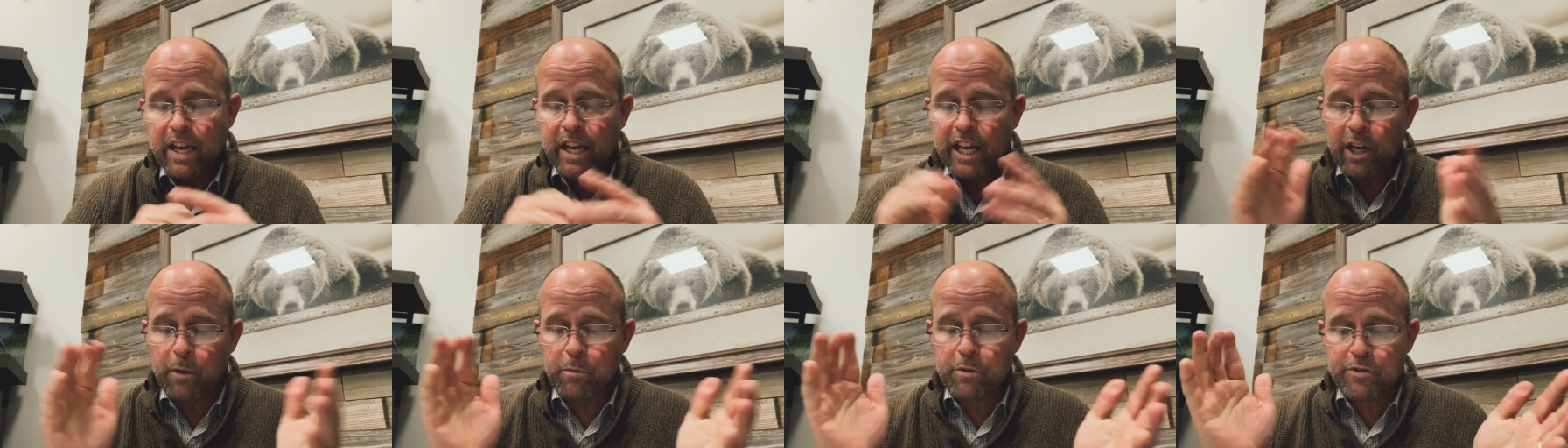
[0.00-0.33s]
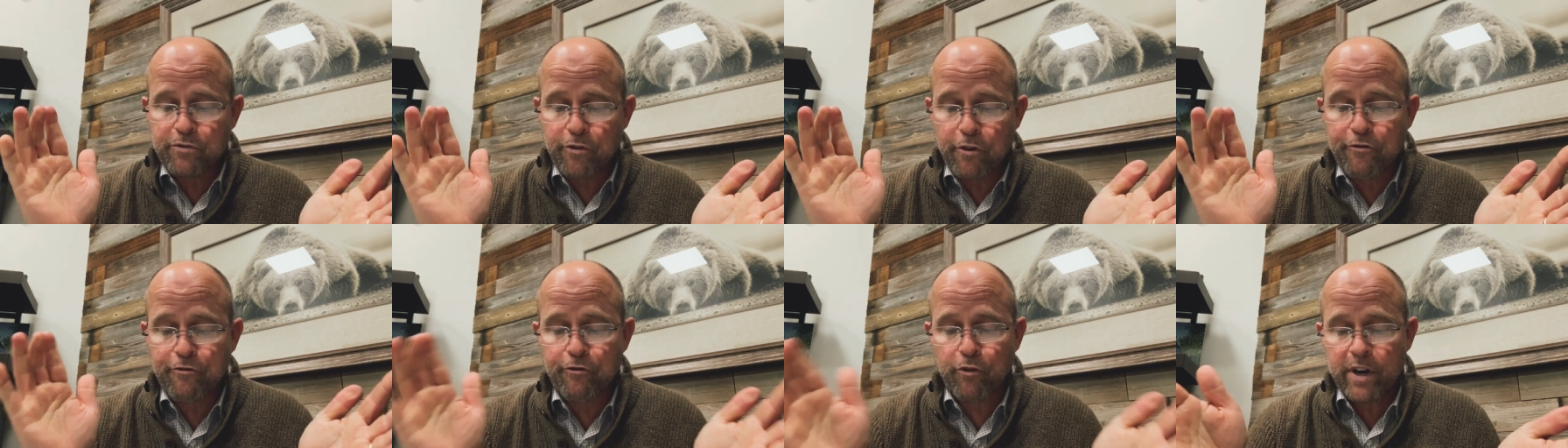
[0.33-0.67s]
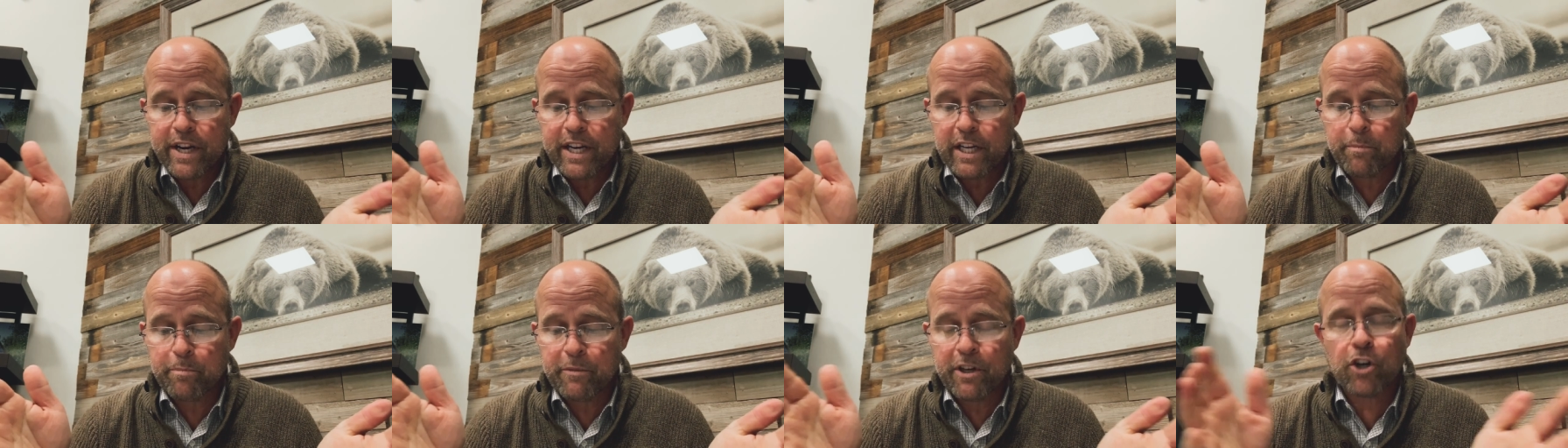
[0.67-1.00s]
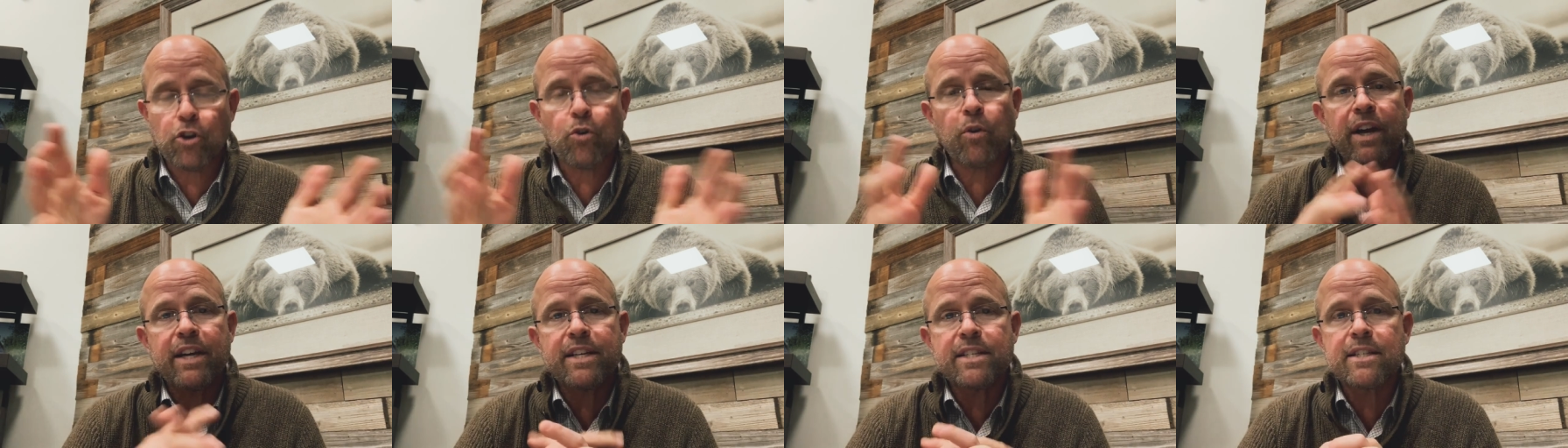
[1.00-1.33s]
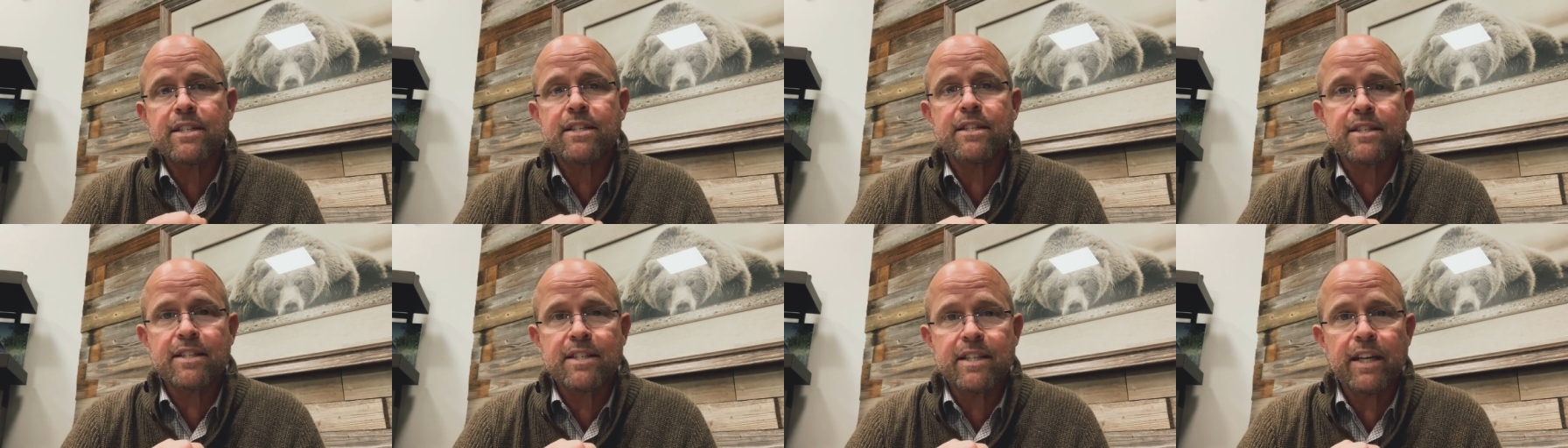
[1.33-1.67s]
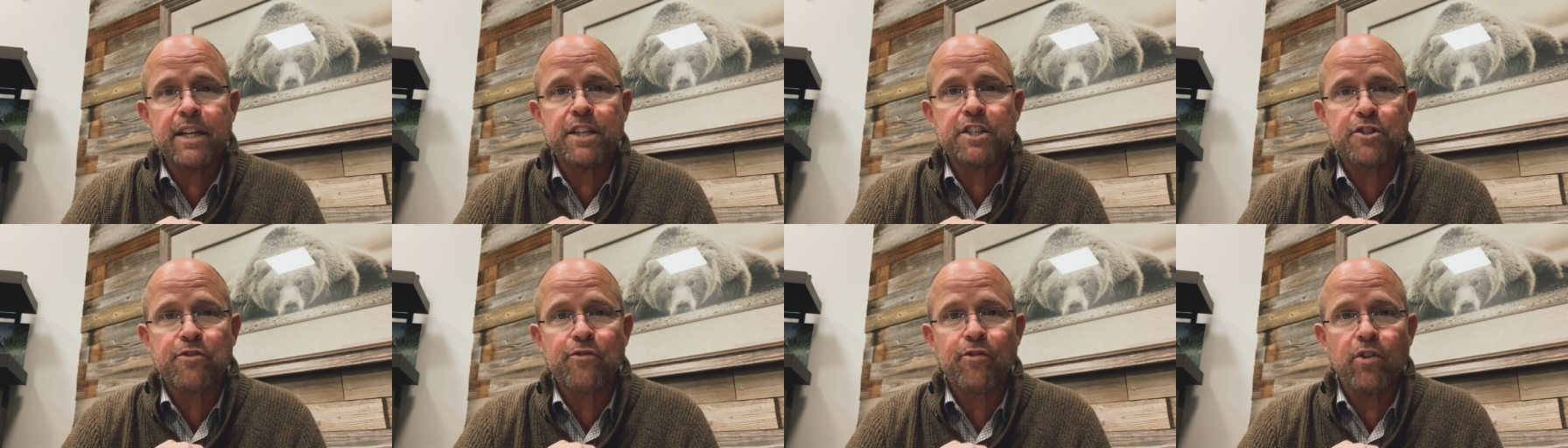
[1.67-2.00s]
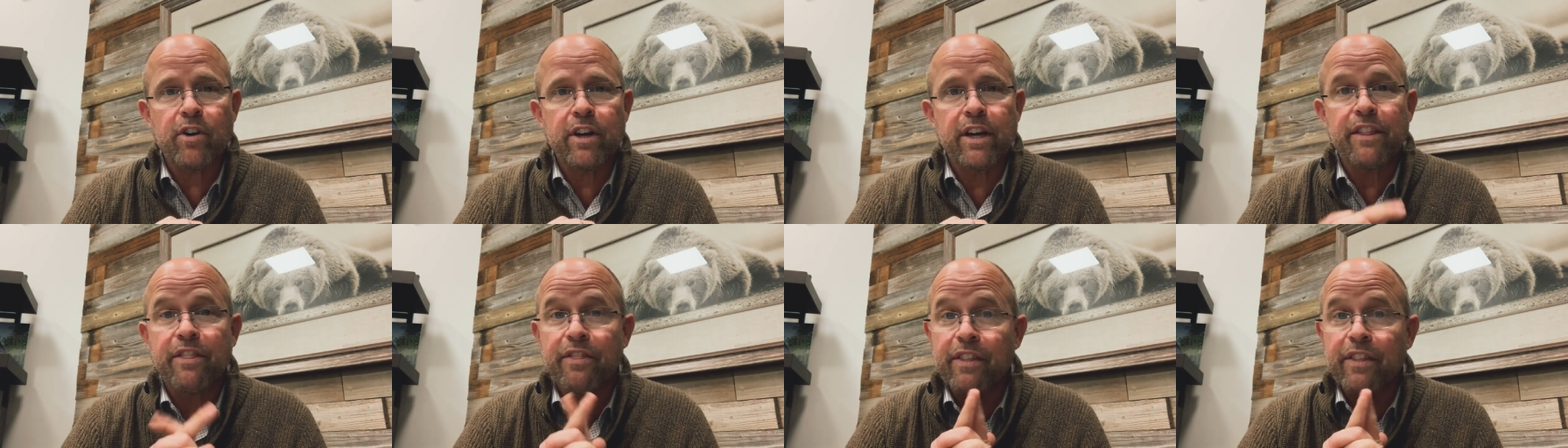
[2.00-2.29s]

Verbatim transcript: It was for freedom that Christ set us free.